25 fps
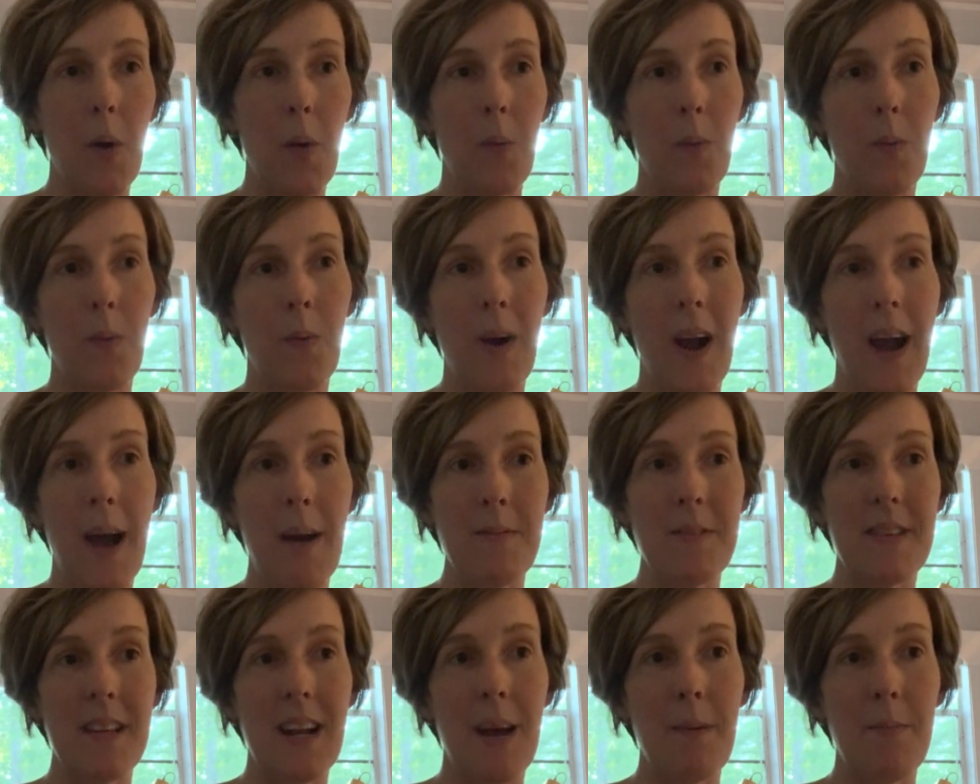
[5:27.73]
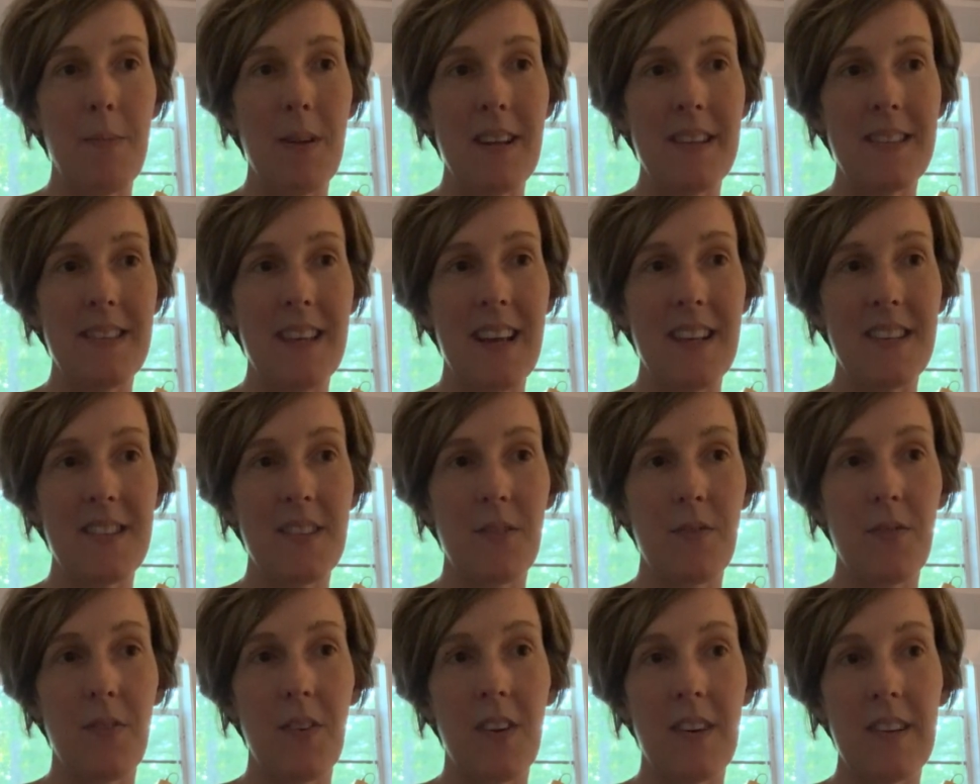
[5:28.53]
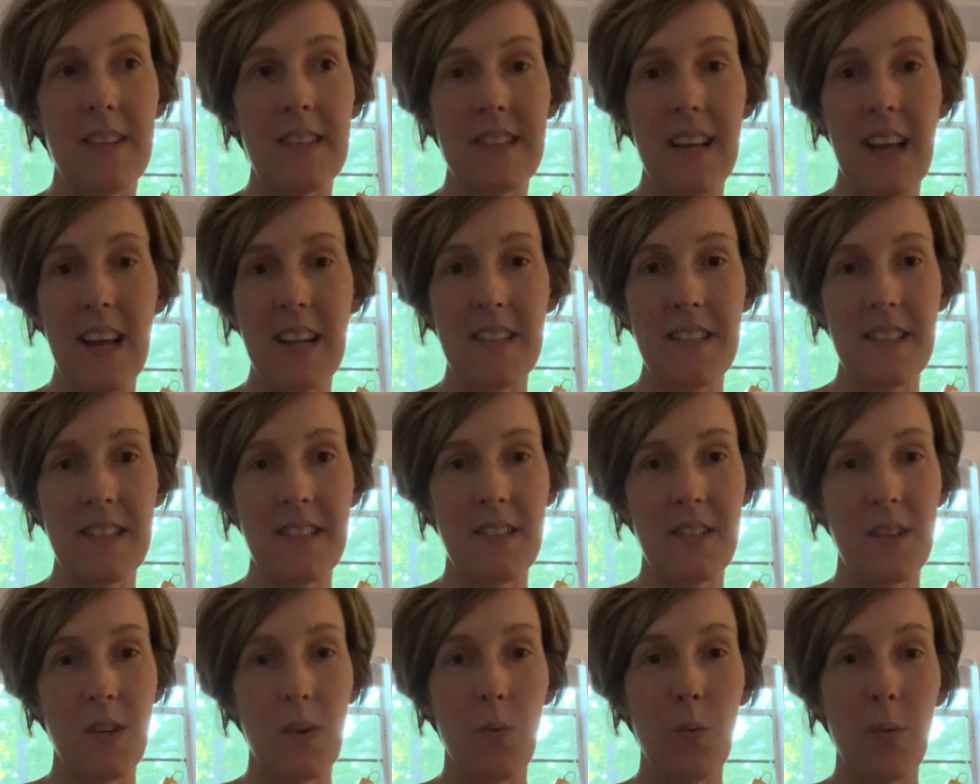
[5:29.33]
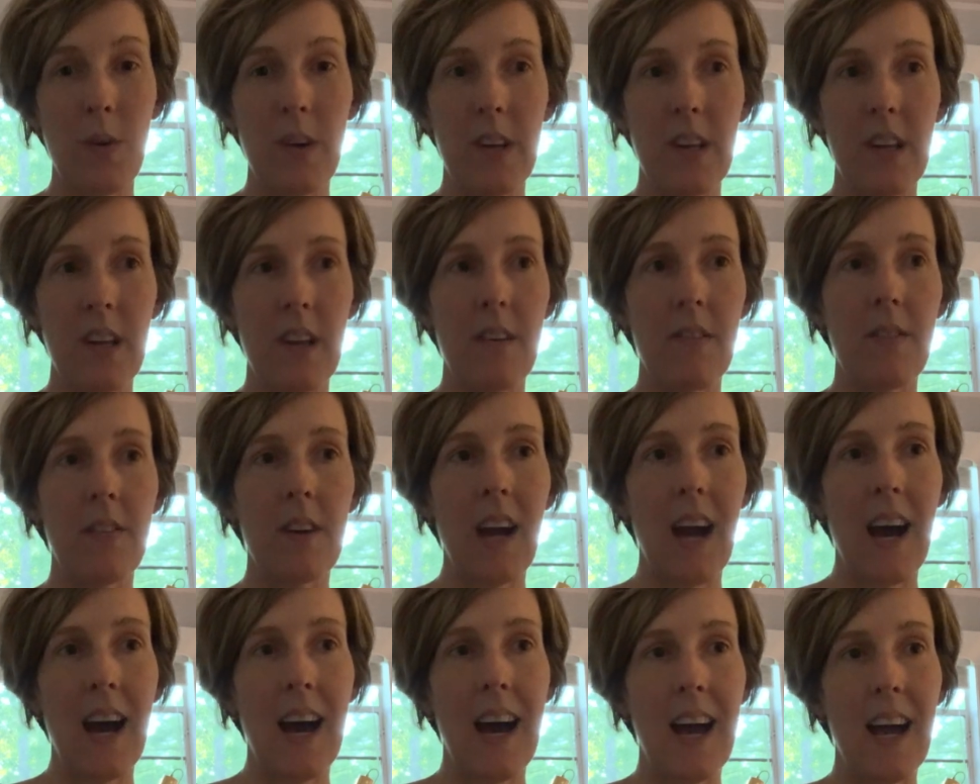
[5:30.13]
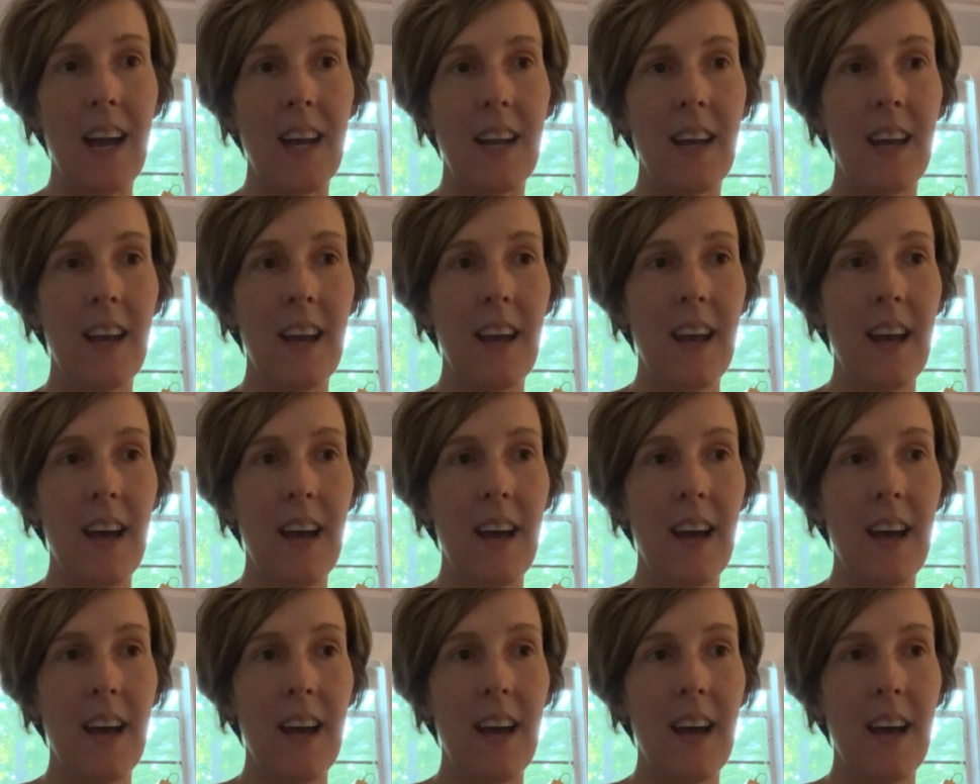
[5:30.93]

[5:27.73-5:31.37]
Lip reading: wraps it up, and it says, for such is the will of God,